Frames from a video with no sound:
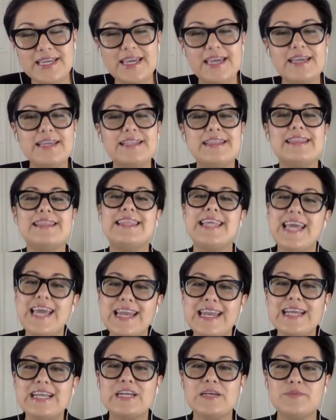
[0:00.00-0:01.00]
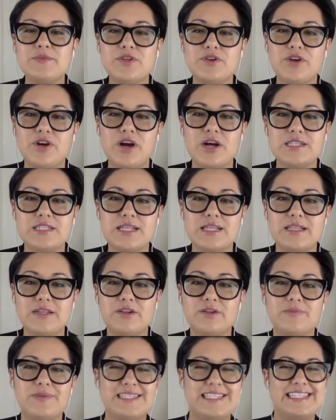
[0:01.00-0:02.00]
then it comes across a
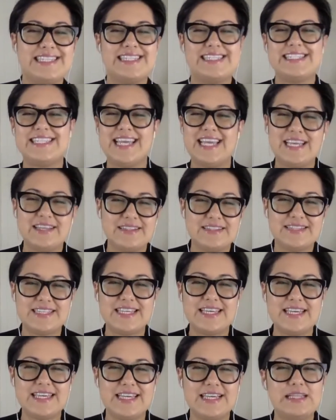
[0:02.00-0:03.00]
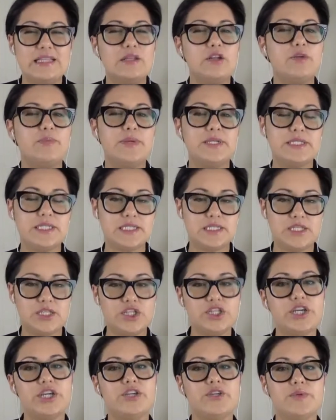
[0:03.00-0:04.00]
little bit salesy, a little bit
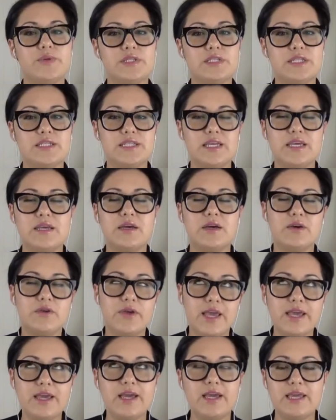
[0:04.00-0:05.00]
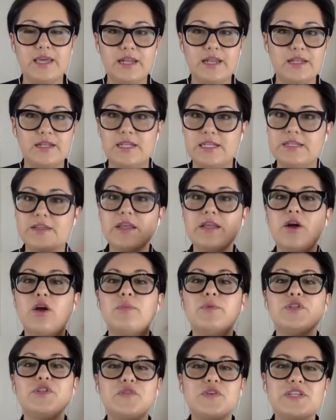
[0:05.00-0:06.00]
disingenuous. It's like, okay, I get it. It
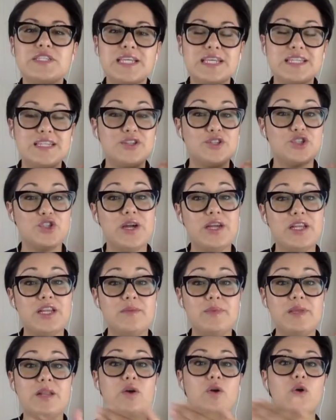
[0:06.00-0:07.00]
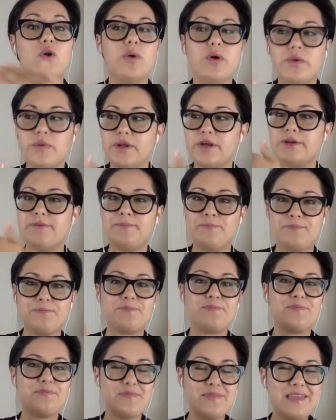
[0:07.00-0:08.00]
almost feels like they're trying to meet a quota
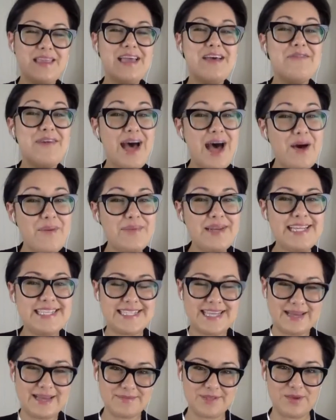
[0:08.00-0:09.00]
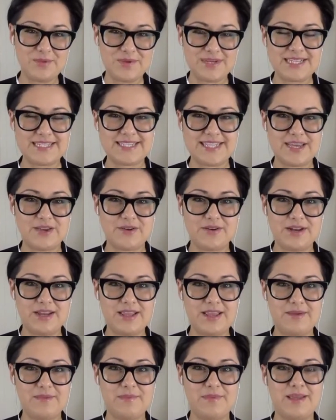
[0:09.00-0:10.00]
of how many times they want to say your
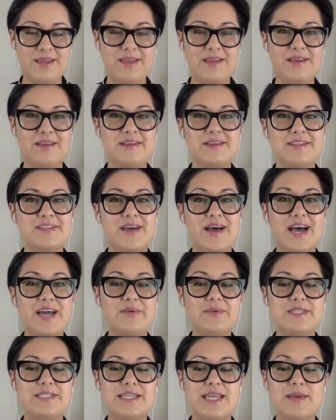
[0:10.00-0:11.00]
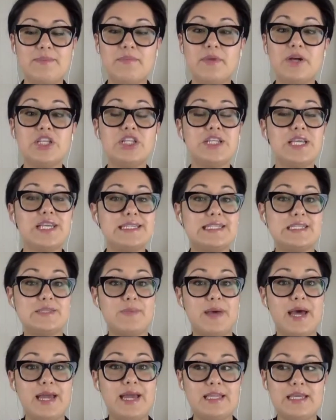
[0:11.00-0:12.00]
name. So I would say, much like
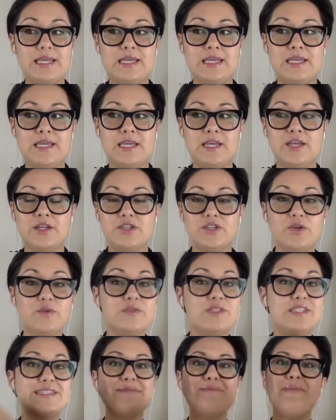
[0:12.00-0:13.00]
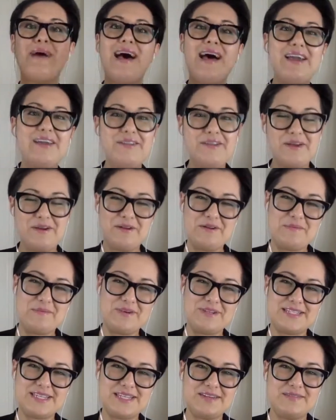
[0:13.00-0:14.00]
smiling, don't smile
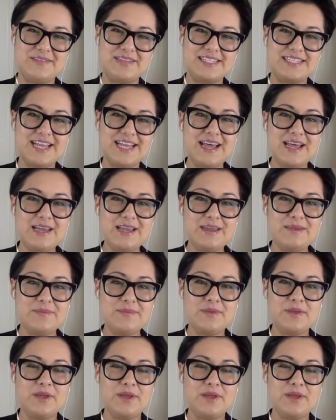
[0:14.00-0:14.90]
100% of the time.